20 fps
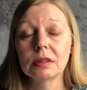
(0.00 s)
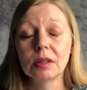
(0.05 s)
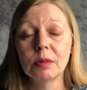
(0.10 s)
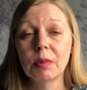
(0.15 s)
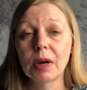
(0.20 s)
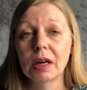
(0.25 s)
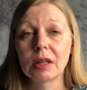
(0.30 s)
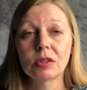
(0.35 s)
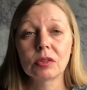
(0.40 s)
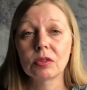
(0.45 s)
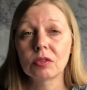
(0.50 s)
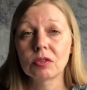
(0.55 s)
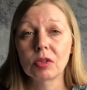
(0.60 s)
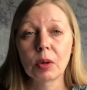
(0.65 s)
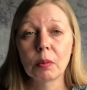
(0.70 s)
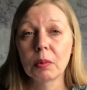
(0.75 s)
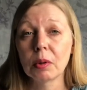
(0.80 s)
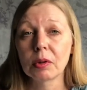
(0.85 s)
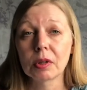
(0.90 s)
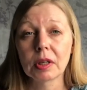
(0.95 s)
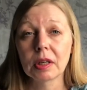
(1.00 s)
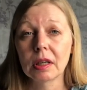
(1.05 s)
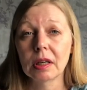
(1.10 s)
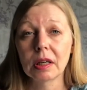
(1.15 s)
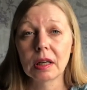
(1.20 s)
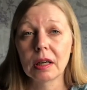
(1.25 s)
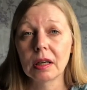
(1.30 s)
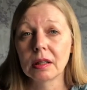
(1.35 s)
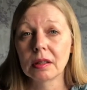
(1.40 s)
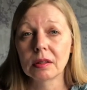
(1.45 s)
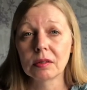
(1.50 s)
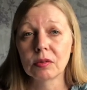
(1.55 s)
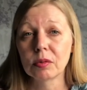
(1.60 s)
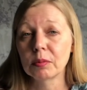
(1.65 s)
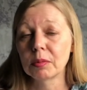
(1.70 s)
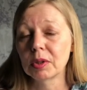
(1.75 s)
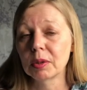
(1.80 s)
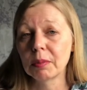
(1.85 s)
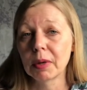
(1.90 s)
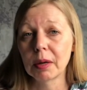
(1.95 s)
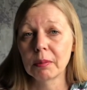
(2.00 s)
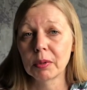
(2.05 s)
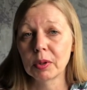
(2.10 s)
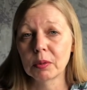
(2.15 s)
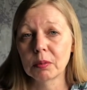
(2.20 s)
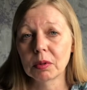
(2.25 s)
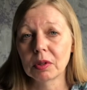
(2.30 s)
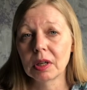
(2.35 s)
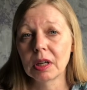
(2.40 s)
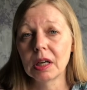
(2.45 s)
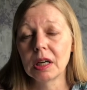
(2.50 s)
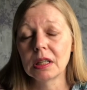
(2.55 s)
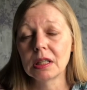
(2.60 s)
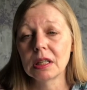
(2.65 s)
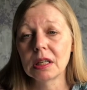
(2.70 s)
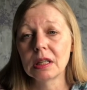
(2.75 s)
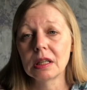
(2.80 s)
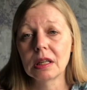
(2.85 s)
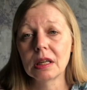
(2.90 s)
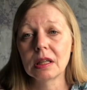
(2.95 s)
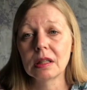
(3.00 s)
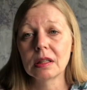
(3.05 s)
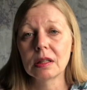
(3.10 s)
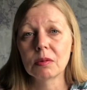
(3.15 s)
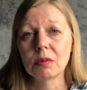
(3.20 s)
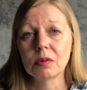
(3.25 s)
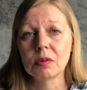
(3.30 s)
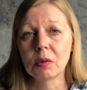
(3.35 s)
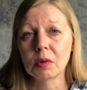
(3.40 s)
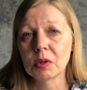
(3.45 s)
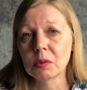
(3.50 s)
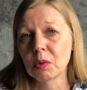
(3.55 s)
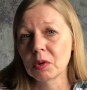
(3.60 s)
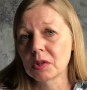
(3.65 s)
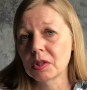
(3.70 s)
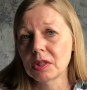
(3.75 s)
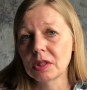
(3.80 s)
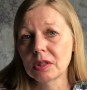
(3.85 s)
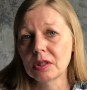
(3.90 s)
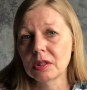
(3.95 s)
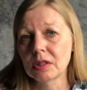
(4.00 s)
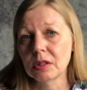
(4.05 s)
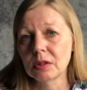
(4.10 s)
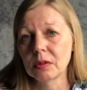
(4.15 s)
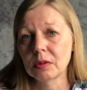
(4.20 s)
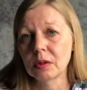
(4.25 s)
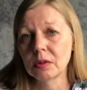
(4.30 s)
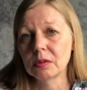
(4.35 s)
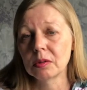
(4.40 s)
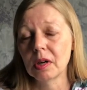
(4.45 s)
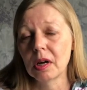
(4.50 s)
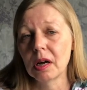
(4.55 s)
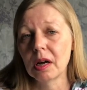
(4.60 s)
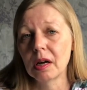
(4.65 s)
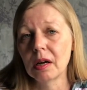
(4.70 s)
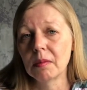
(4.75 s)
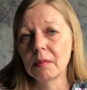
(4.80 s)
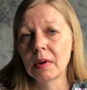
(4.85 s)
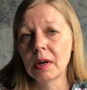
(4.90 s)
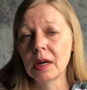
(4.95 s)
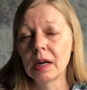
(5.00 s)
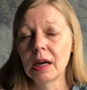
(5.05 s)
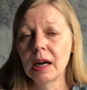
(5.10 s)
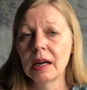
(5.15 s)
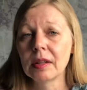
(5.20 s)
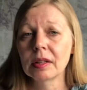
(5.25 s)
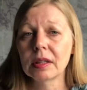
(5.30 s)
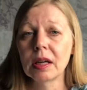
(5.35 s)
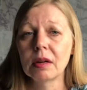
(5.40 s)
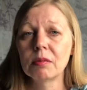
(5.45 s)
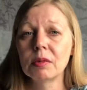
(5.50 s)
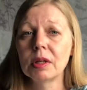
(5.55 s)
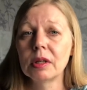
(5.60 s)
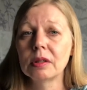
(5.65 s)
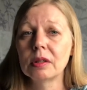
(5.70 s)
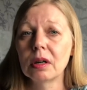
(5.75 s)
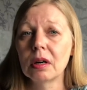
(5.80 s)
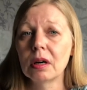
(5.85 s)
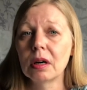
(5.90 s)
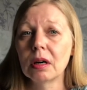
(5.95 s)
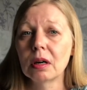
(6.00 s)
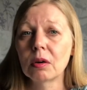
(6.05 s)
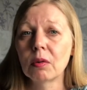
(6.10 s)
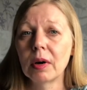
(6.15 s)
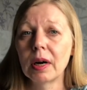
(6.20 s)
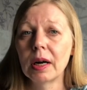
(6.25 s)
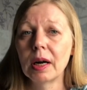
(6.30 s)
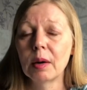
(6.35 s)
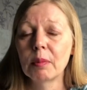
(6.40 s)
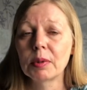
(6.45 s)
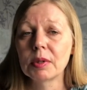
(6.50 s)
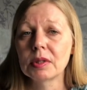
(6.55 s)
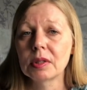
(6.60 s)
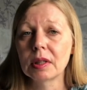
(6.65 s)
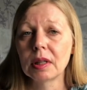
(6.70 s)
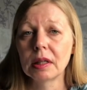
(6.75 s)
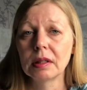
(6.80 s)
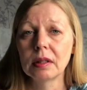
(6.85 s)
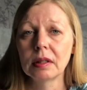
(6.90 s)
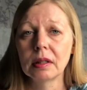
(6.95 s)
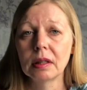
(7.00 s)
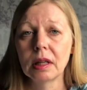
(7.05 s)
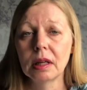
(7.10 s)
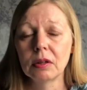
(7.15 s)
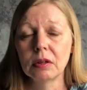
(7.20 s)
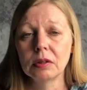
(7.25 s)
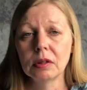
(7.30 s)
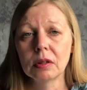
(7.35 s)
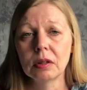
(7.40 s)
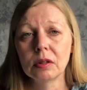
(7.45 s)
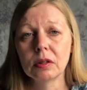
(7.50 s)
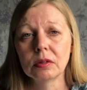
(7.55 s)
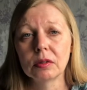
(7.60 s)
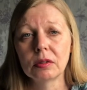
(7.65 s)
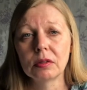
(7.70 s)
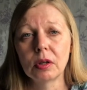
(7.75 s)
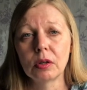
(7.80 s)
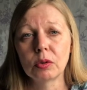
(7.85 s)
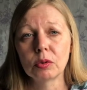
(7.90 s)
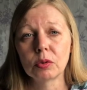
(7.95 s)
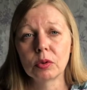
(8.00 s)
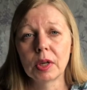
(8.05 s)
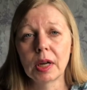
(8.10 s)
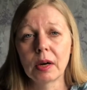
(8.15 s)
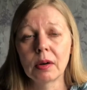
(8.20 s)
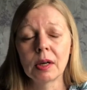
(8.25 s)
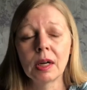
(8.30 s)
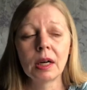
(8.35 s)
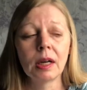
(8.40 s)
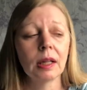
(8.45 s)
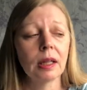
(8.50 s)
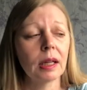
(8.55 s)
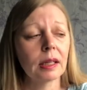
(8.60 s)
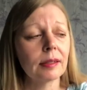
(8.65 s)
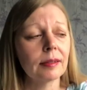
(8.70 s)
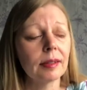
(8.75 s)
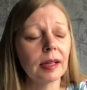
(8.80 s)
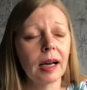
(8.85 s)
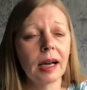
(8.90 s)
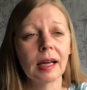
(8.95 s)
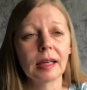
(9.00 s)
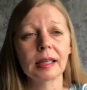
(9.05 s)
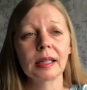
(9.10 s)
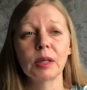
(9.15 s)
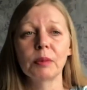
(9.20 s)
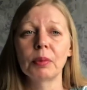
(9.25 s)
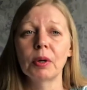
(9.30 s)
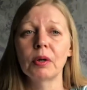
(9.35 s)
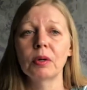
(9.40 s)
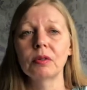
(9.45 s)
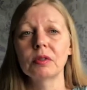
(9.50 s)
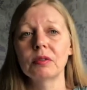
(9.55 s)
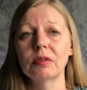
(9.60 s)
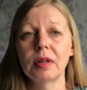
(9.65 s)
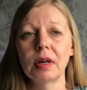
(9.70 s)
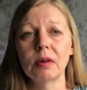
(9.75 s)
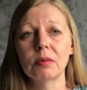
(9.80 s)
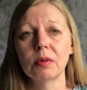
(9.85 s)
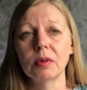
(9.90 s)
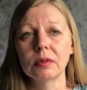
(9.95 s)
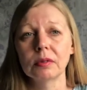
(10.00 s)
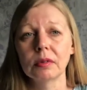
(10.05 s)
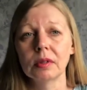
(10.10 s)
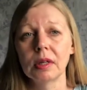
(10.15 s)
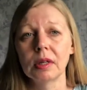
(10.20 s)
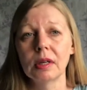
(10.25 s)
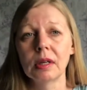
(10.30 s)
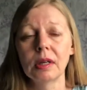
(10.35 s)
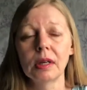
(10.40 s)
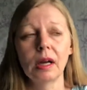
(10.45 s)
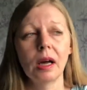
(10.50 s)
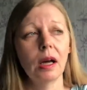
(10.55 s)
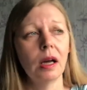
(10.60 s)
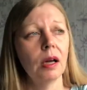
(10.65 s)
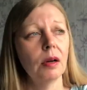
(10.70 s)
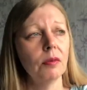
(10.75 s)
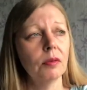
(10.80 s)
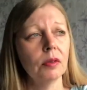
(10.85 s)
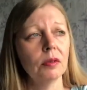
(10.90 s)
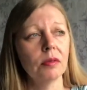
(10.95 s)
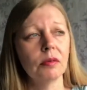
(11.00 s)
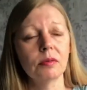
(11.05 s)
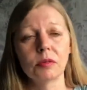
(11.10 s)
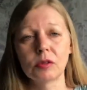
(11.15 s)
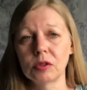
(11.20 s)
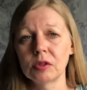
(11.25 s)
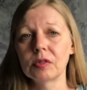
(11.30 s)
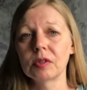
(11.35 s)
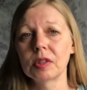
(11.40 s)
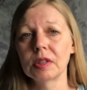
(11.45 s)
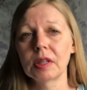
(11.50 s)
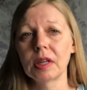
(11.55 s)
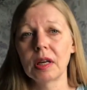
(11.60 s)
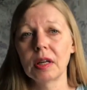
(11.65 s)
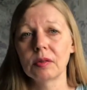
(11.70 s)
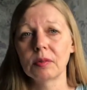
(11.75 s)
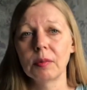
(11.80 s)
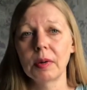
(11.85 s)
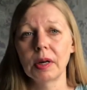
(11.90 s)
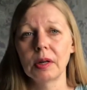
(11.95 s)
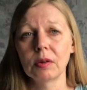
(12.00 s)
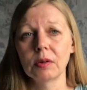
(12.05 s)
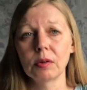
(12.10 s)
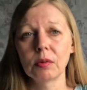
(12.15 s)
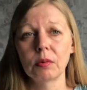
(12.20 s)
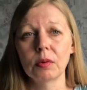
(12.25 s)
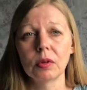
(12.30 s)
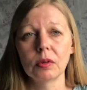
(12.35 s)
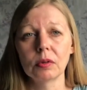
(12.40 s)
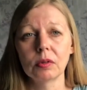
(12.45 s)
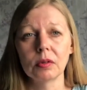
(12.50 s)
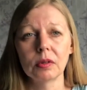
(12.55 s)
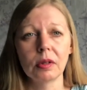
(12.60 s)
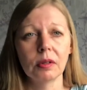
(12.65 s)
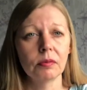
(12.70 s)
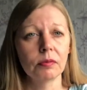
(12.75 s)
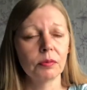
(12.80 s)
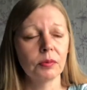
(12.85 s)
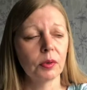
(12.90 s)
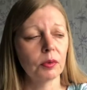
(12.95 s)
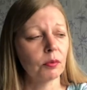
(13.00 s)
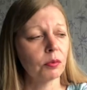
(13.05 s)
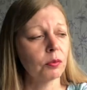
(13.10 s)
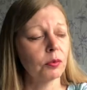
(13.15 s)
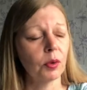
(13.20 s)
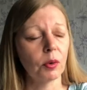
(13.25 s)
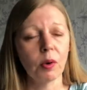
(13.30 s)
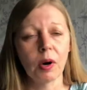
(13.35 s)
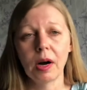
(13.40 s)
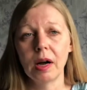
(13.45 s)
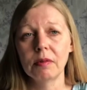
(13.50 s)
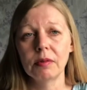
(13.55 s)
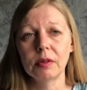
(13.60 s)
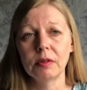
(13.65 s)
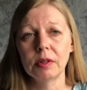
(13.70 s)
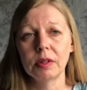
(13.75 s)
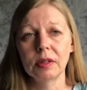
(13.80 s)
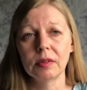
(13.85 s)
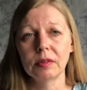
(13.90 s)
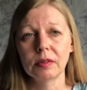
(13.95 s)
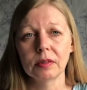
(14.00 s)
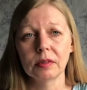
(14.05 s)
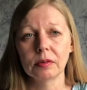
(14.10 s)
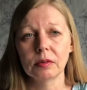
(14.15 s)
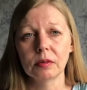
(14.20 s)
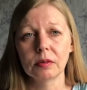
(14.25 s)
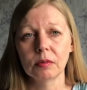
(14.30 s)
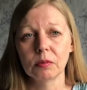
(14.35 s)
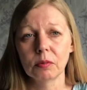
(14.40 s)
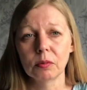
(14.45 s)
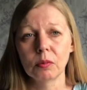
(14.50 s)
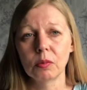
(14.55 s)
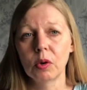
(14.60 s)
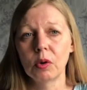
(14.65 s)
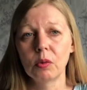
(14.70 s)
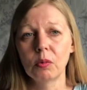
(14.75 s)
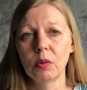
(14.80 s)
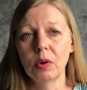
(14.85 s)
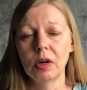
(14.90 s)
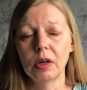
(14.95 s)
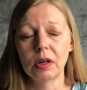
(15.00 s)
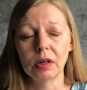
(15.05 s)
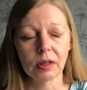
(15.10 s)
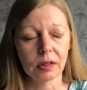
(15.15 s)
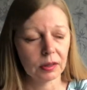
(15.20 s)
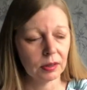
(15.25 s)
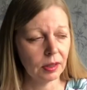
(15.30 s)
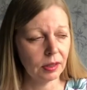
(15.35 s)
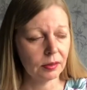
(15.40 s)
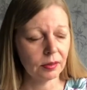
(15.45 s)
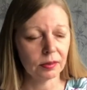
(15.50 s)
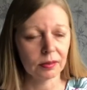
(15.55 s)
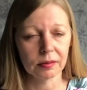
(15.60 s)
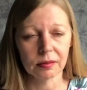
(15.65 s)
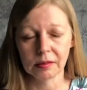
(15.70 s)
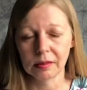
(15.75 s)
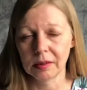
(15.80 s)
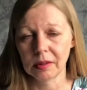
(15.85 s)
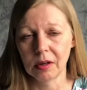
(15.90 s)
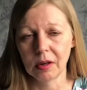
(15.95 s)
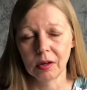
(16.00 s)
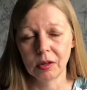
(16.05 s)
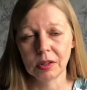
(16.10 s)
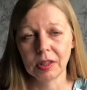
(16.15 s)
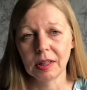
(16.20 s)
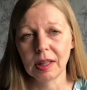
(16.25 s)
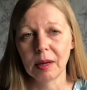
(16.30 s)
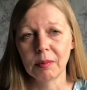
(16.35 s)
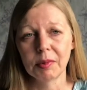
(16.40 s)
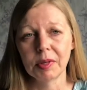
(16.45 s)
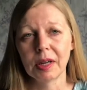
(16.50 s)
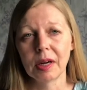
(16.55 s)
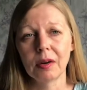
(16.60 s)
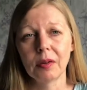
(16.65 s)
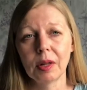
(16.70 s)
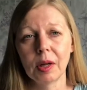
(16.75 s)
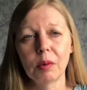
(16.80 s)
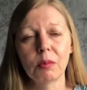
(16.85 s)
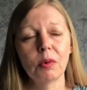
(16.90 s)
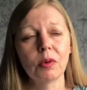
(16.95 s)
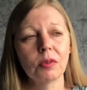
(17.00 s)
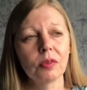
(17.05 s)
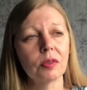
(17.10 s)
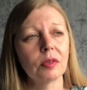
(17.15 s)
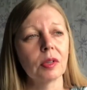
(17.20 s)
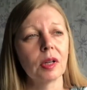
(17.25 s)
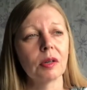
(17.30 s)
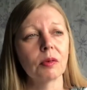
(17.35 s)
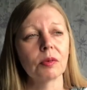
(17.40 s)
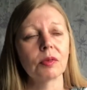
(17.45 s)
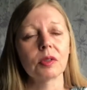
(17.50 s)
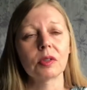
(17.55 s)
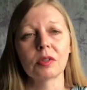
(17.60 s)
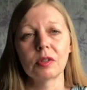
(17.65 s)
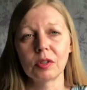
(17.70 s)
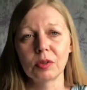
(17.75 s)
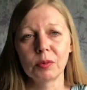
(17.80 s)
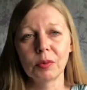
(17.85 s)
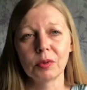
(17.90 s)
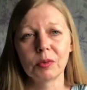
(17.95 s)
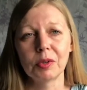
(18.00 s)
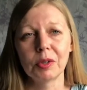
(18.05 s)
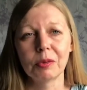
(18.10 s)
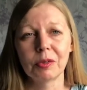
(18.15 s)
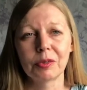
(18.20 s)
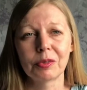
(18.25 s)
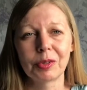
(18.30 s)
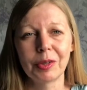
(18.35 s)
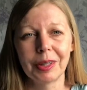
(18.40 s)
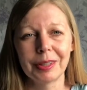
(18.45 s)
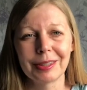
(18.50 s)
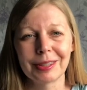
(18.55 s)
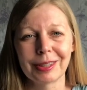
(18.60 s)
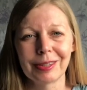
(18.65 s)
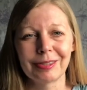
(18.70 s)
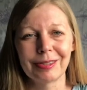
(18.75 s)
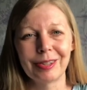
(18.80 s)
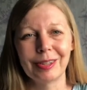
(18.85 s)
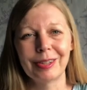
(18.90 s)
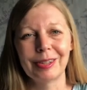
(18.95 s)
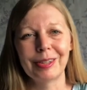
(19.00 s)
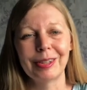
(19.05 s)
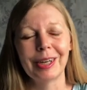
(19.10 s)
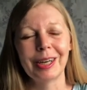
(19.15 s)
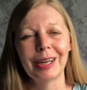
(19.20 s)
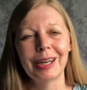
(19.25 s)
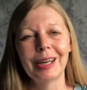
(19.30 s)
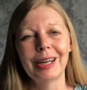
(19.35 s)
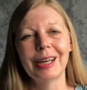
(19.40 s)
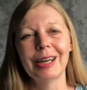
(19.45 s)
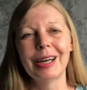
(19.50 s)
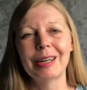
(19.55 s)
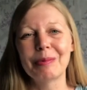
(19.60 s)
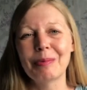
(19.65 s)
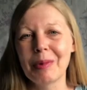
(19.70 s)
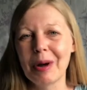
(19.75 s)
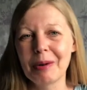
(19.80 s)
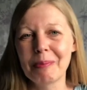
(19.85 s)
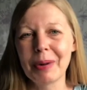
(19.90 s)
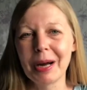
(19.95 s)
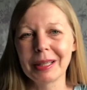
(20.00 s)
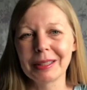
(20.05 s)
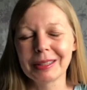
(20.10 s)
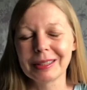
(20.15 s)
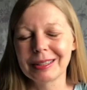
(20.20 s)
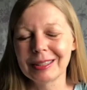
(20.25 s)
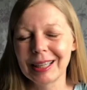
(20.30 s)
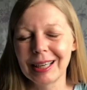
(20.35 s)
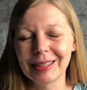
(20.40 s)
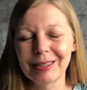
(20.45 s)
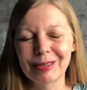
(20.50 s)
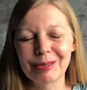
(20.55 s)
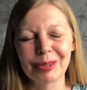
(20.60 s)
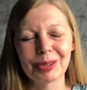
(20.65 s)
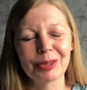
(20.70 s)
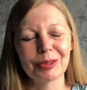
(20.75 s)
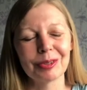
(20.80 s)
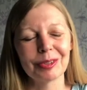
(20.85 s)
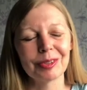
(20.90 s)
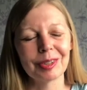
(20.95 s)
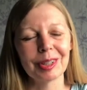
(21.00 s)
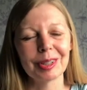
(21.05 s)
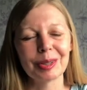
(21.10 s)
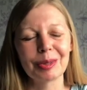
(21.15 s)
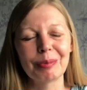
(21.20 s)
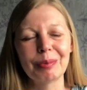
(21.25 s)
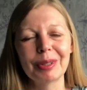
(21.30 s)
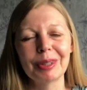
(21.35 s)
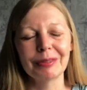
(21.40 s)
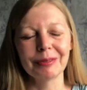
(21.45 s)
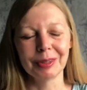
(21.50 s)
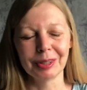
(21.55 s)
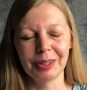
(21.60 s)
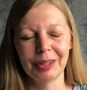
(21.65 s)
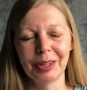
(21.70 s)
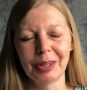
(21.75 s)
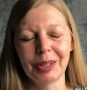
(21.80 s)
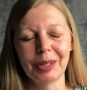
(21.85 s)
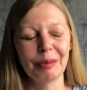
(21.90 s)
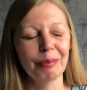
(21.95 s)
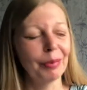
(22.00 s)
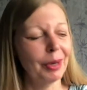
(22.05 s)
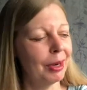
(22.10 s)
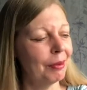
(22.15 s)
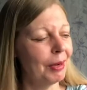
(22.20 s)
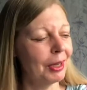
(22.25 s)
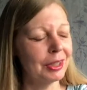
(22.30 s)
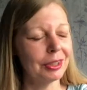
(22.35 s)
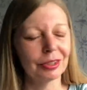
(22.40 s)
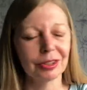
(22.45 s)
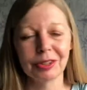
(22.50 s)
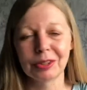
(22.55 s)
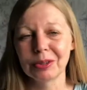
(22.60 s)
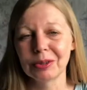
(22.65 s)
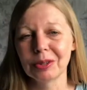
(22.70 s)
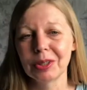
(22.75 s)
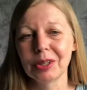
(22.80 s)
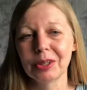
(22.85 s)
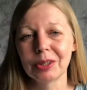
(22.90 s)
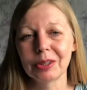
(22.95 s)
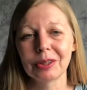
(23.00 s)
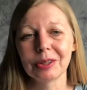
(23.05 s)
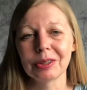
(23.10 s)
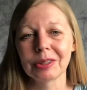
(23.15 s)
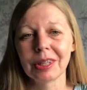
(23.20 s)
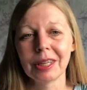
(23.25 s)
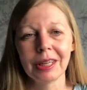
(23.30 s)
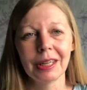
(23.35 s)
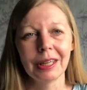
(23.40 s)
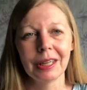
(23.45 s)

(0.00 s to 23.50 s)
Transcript: You might just drop lucky and somebody might be upgrading and they're wanting to um, either get rid or quite happy to loan, loan, loan their old one out. Like I said, I keep hold of that one um, just in case my other one for, for whatever reason won't work. It's only let me down that once, and that was at Christmas when I was trying to sew a, a pattern test, which was a little bit annoying, but I managed to do a whole.